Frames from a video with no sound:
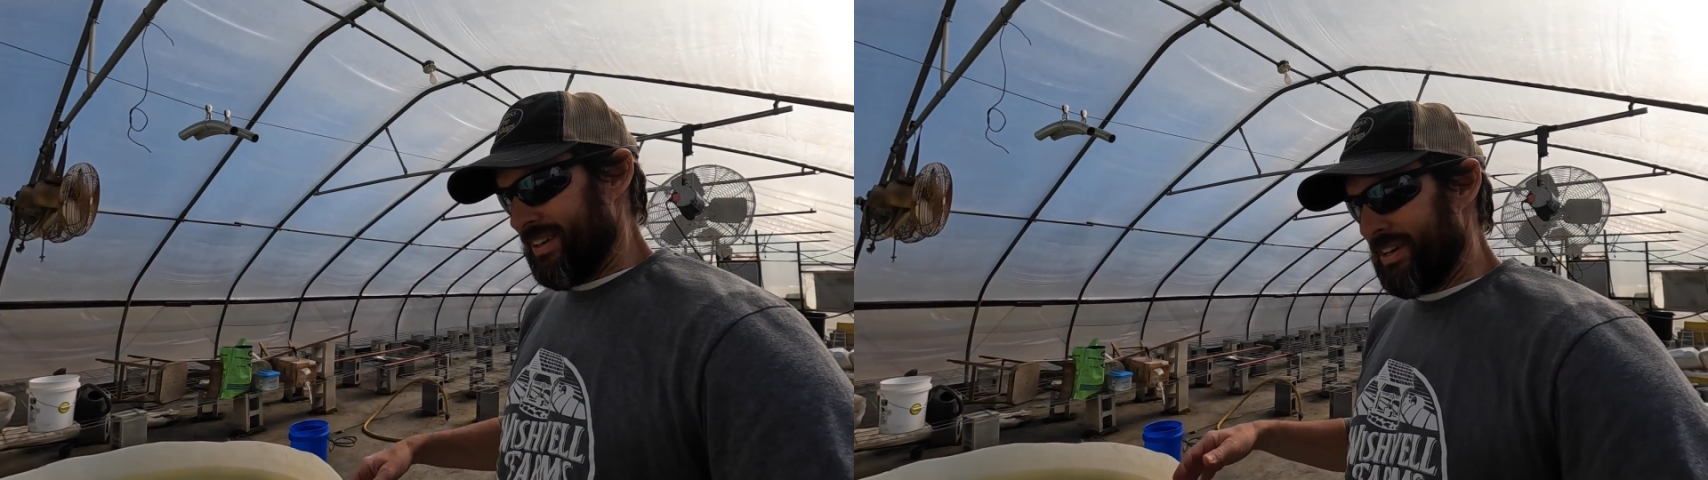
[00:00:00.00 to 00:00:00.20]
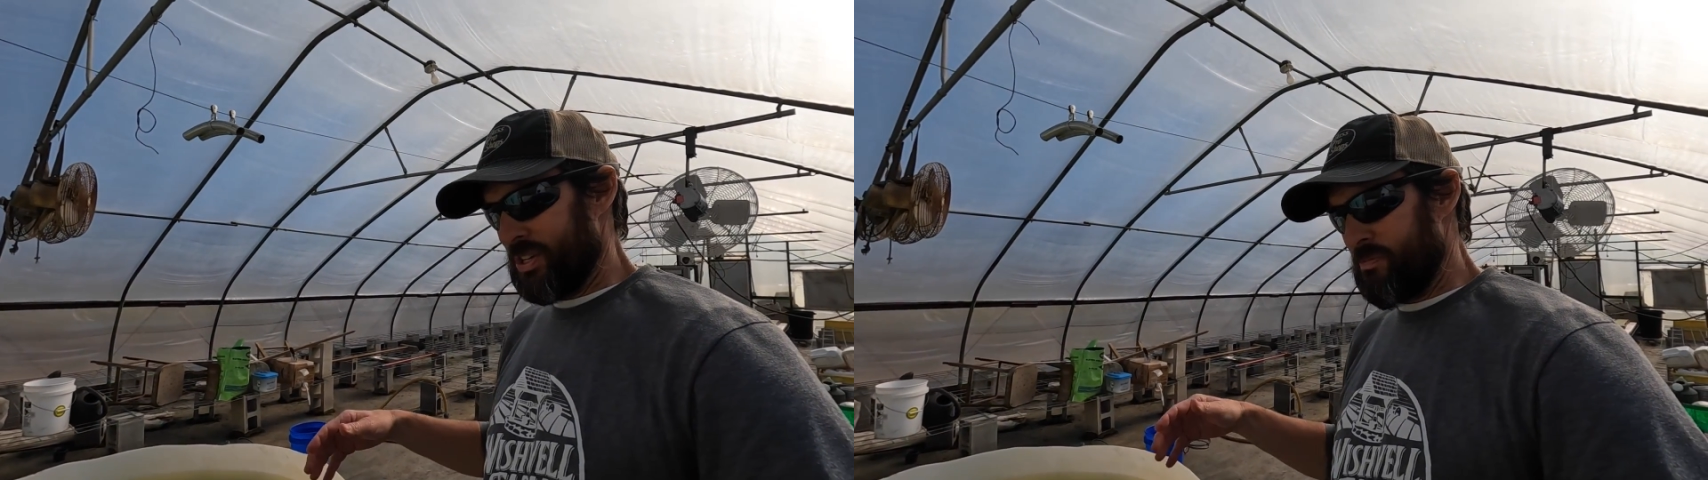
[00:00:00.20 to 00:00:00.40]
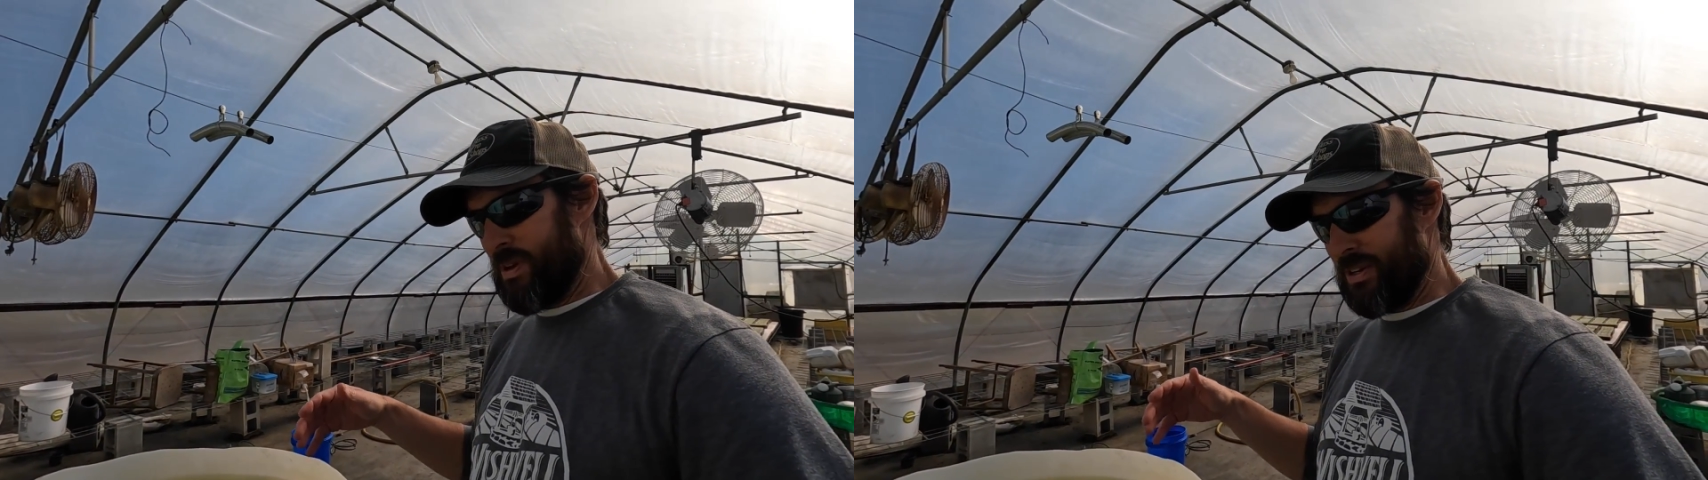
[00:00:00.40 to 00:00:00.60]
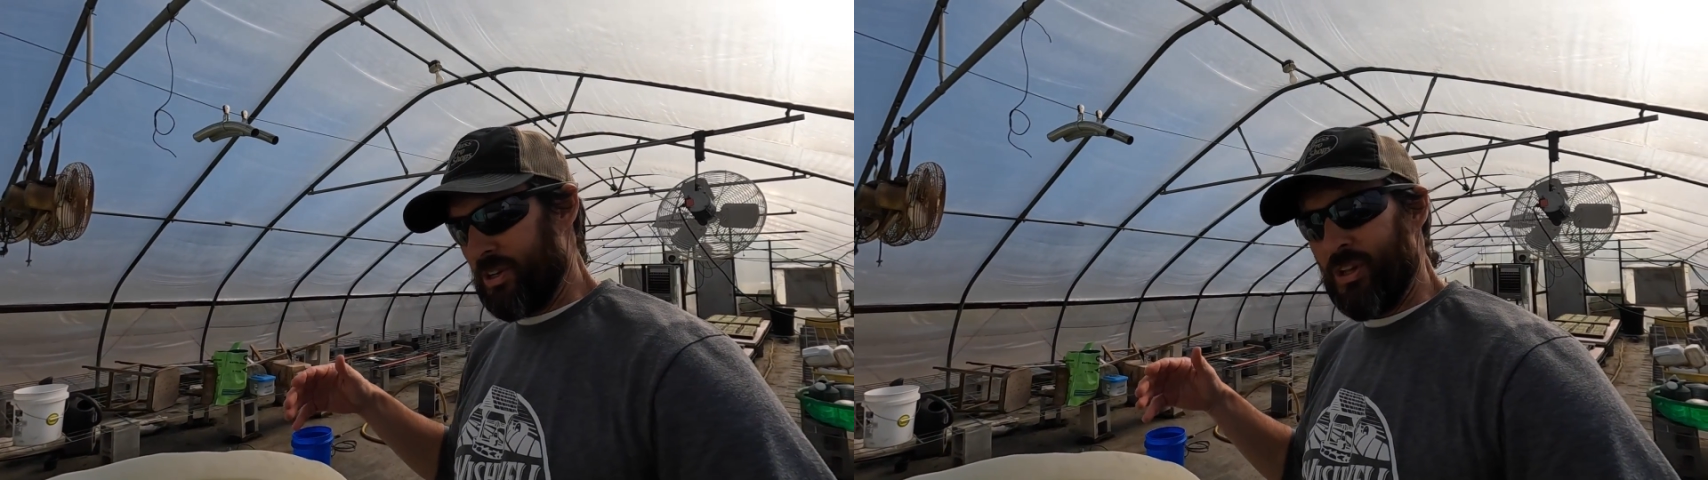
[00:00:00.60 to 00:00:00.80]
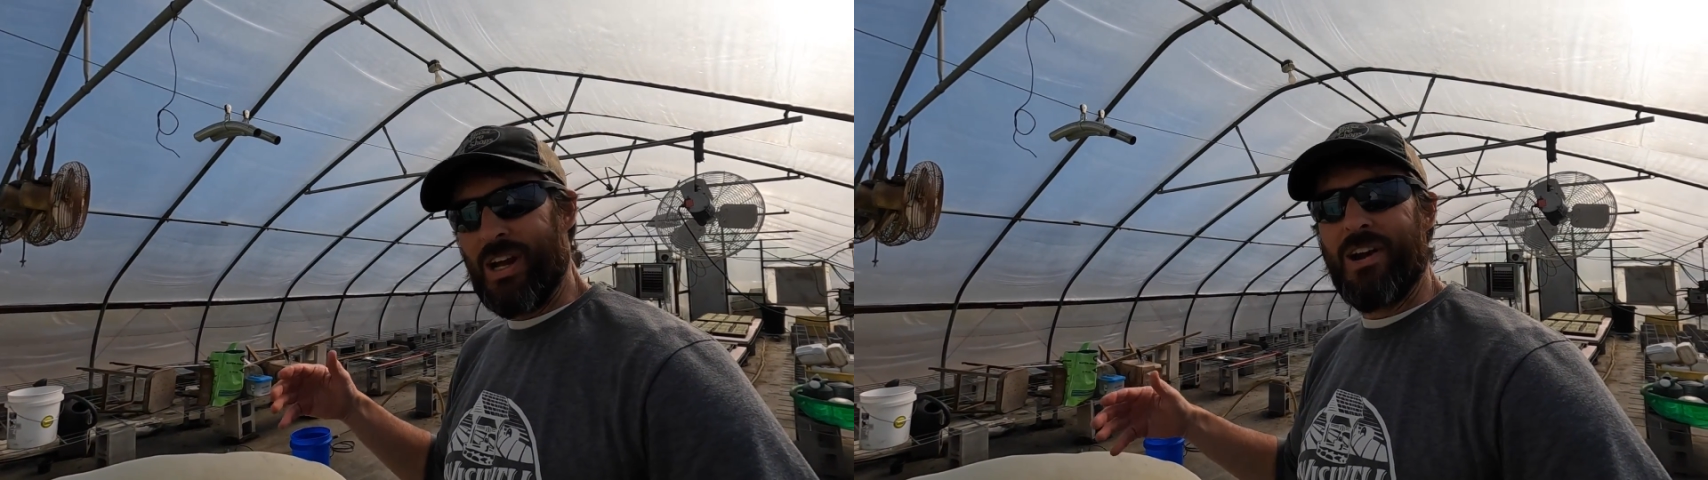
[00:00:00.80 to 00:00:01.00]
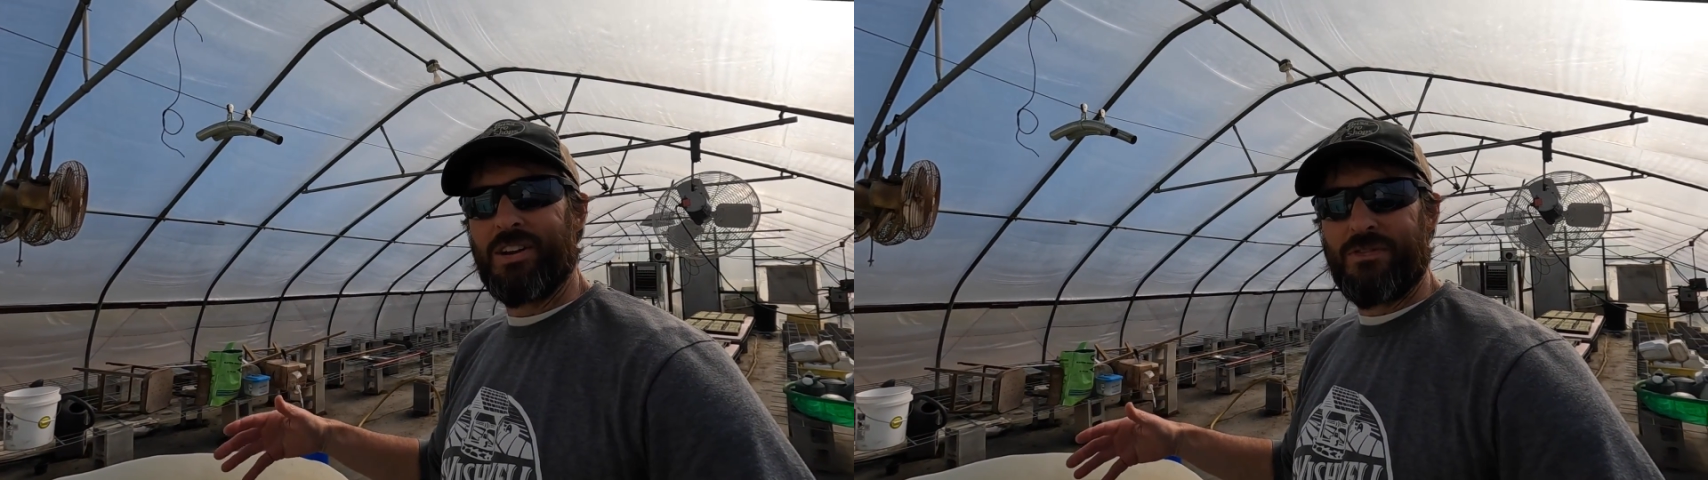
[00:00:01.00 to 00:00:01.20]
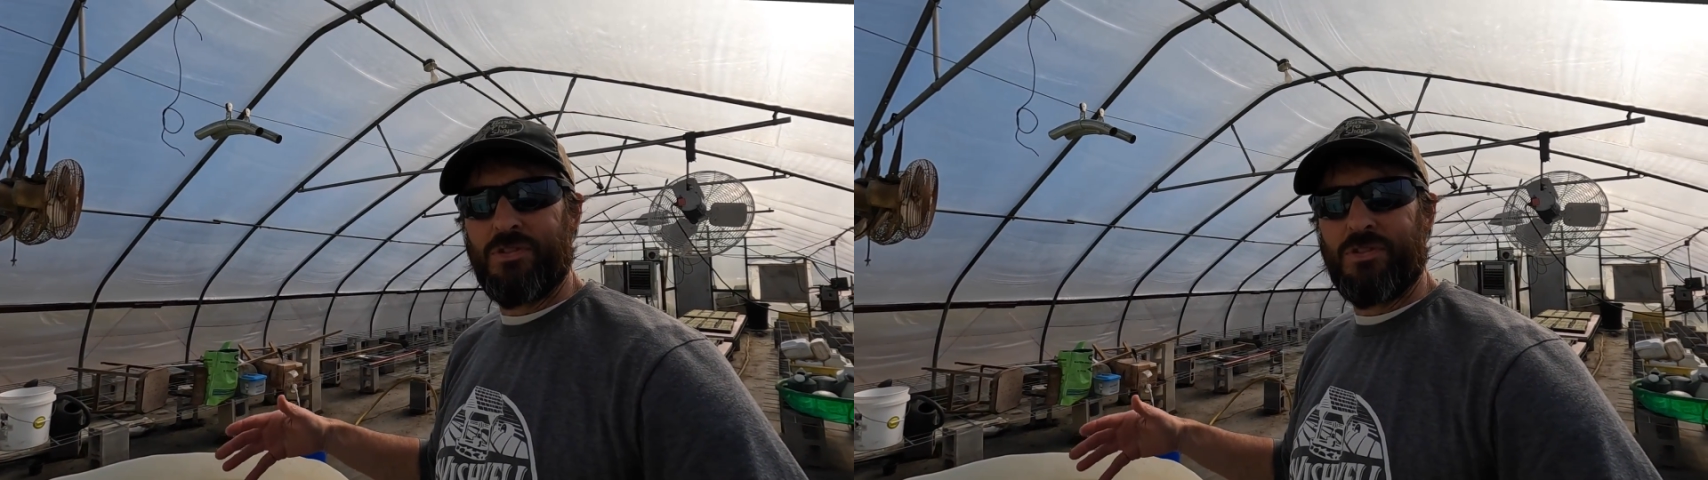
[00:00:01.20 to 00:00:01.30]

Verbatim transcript: It has been cloudy